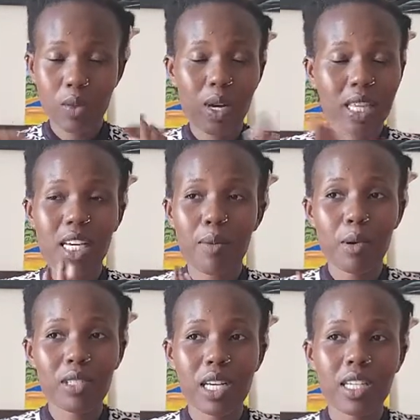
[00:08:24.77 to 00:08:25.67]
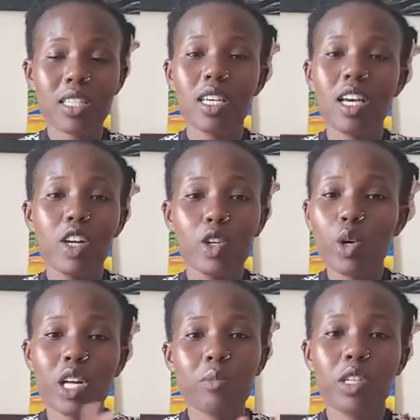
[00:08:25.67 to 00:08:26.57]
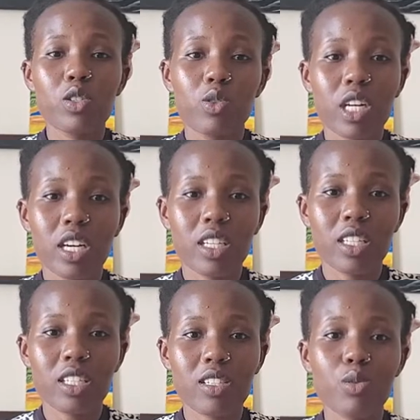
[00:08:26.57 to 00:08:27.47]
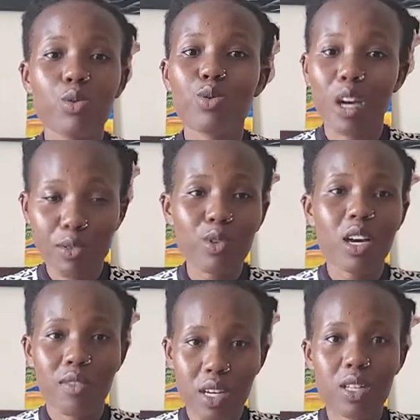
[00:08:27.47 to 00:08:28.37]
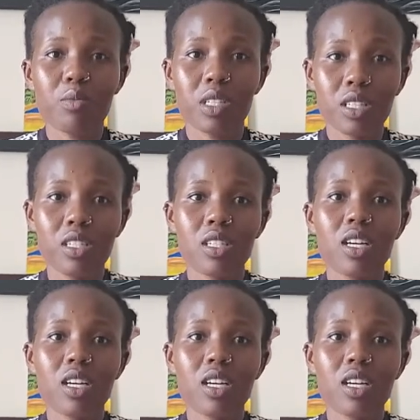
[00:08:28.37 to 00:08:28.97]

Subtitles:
One thing about us, no helmet, no ride. So you have to have a helmet.